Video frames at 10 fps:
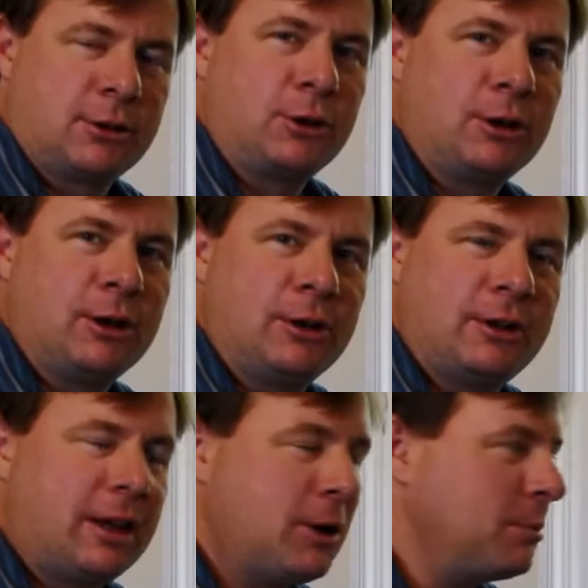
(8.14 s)
Google
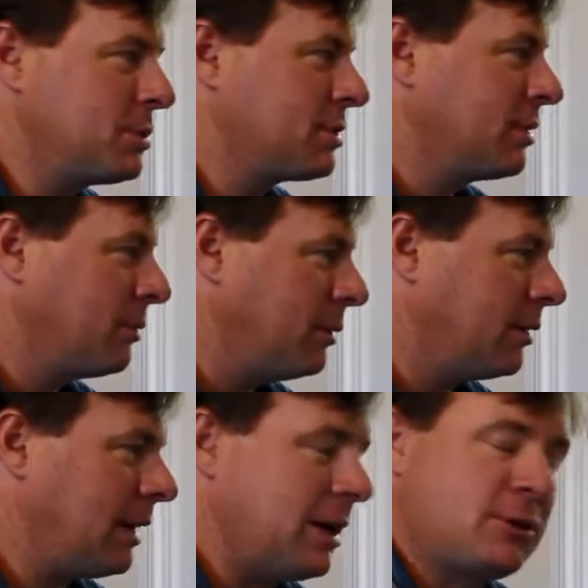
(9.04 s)
Earth helps
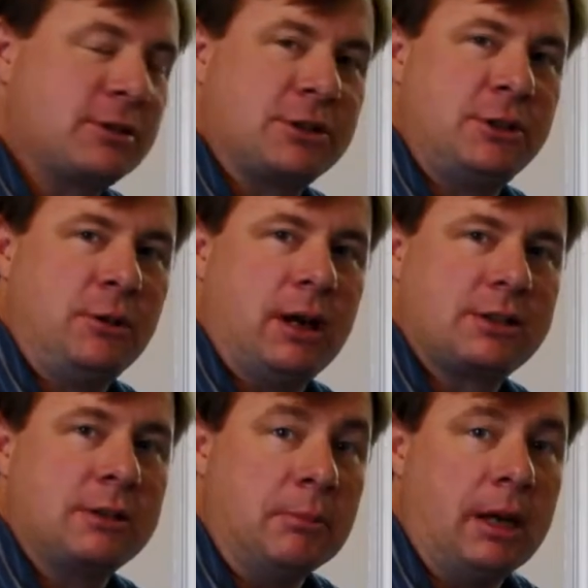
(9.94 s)
World Land Trust
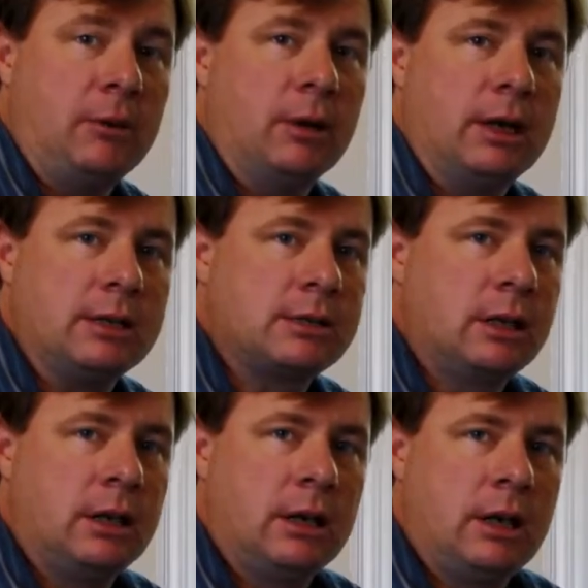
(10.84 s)
US in many
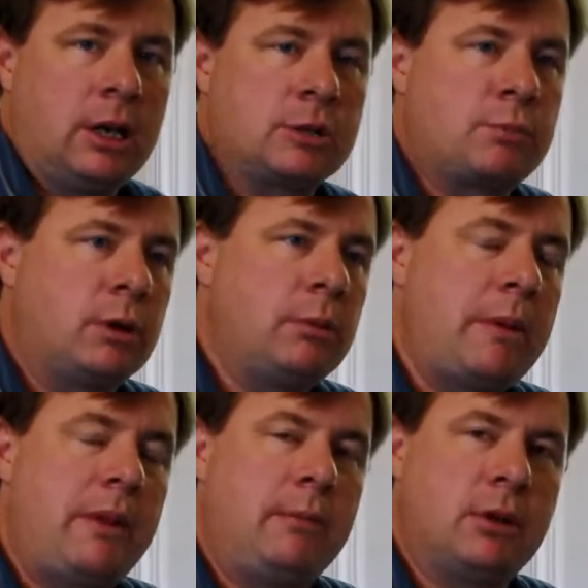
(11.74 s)
ways. It's
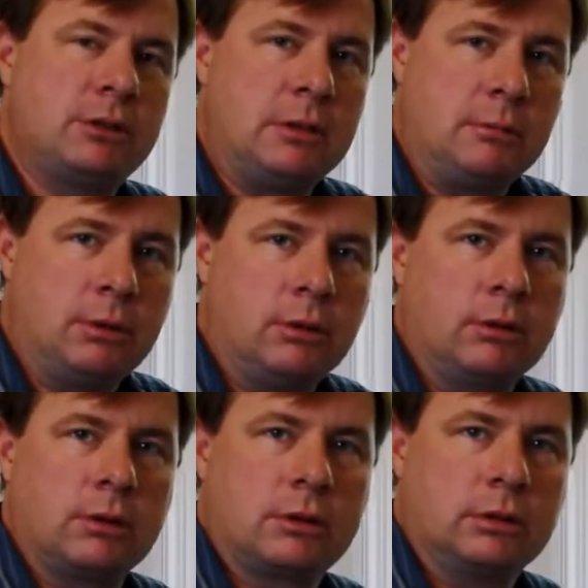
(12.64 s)
probably the most
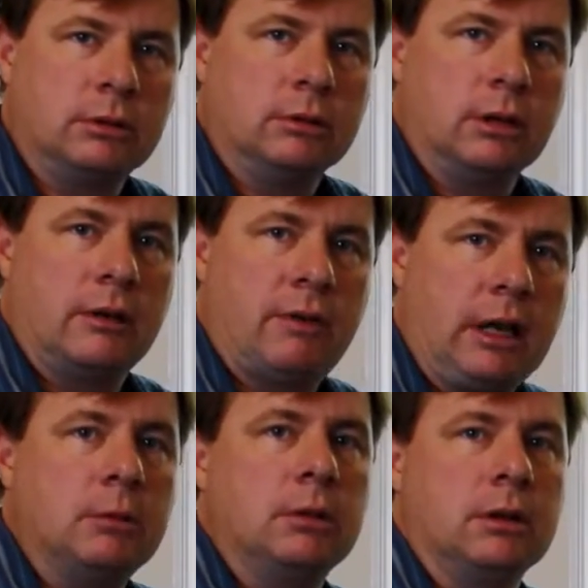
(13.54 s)
important tool
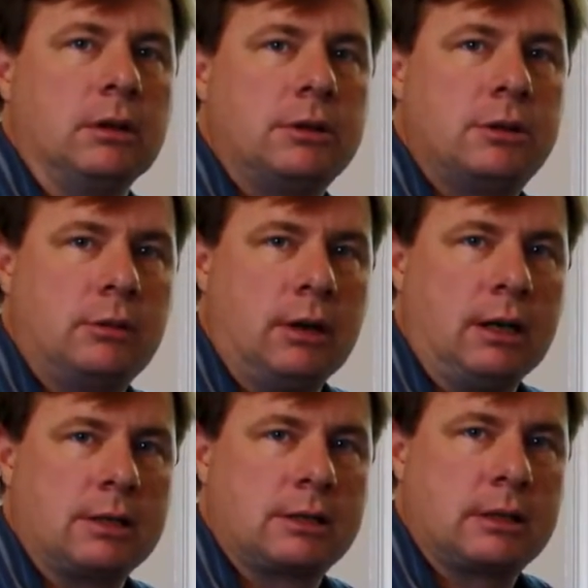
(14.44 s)
available to
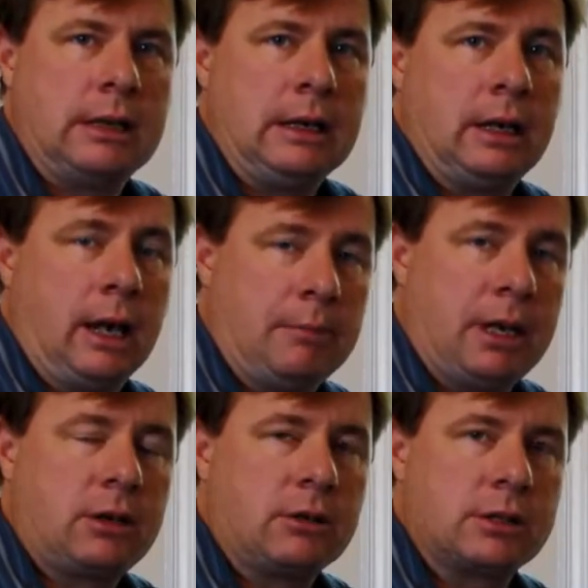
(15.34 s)
us and
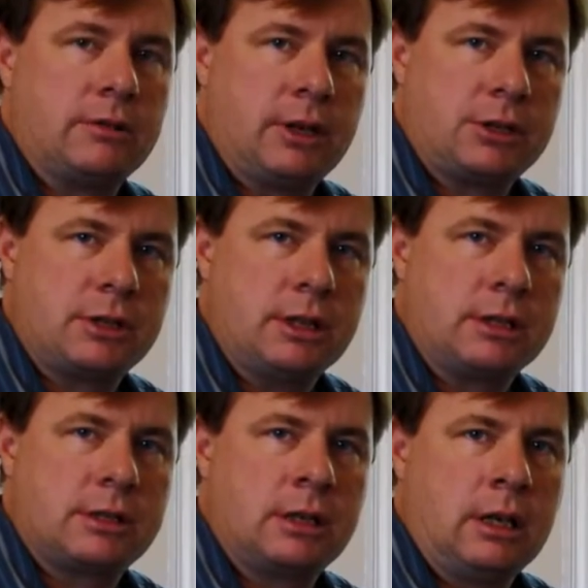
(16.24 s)
many
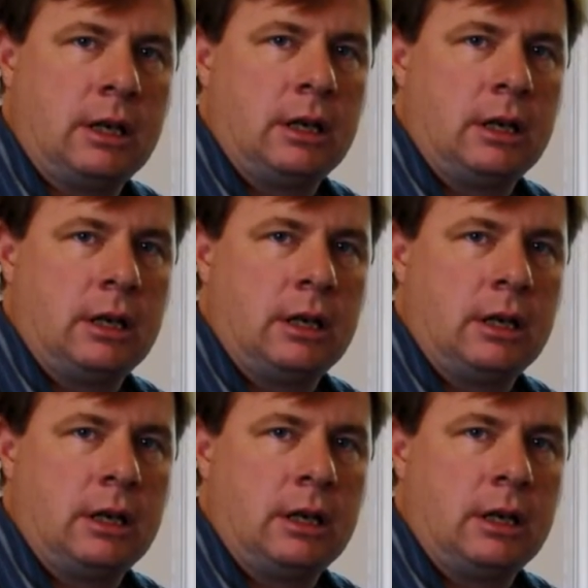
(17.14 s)
conservationists